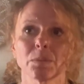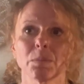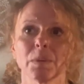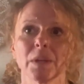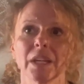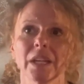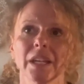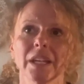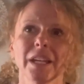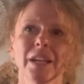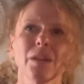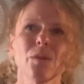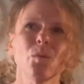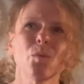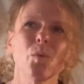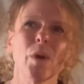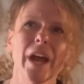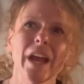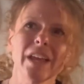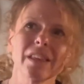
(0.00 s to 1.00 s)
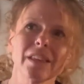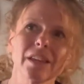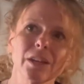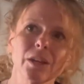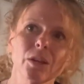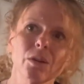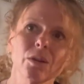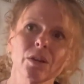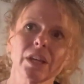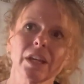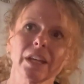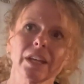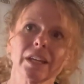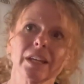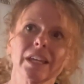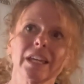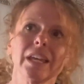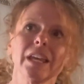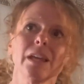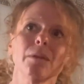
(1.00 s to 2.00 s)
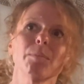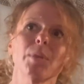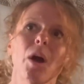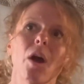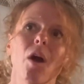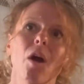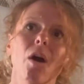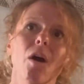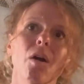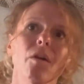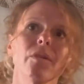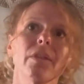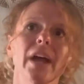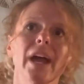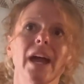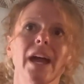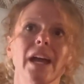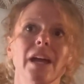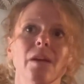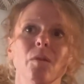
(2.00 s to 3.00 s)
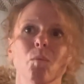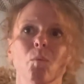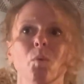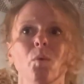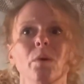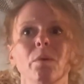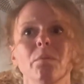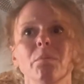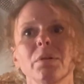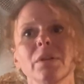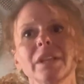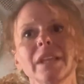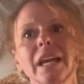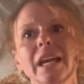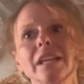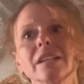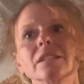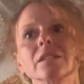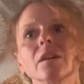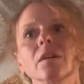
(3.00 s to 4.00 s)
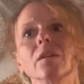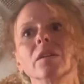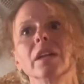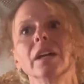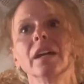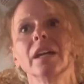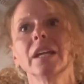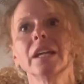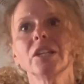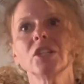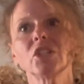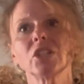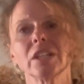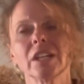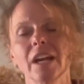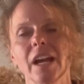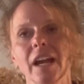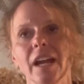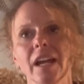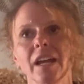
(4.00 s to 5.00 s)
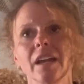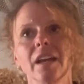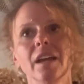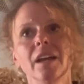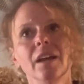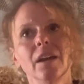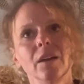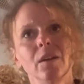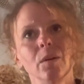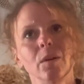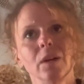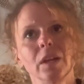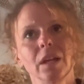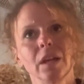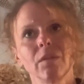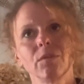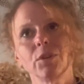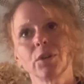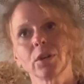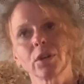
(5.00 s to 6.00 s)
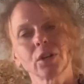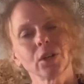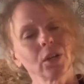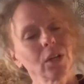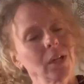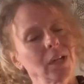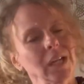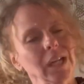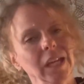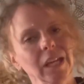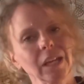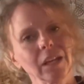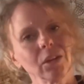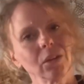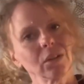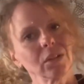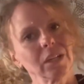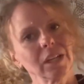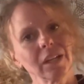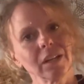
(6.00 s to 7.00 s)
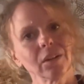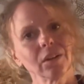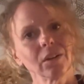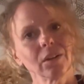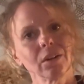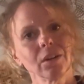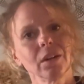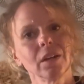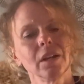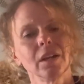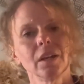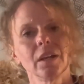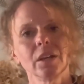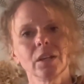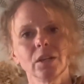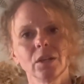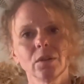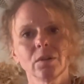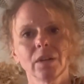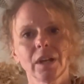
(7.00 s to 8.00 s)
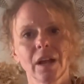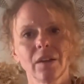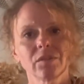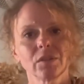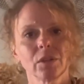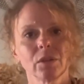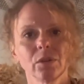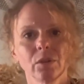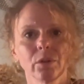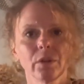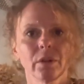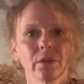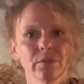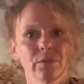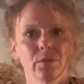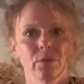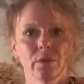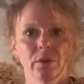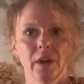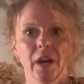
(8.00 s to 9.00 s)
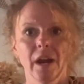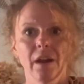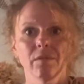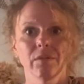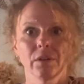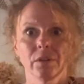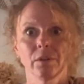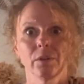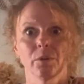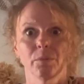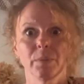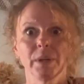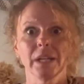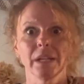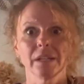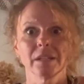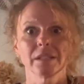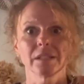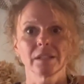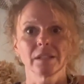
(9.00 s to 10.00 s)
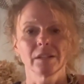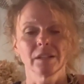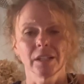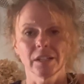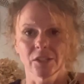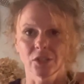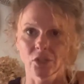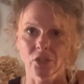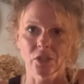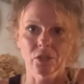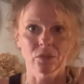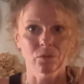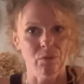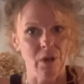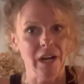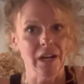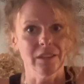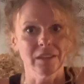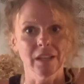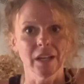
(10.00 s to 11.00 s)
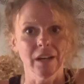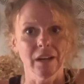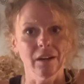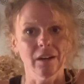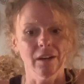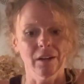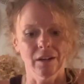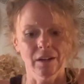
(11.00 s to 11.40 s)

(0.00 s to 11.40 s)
But any way that you can keep all that in one place so that each night, if you're cooking your dinner, you don't have to look for every little piece. It's just right there.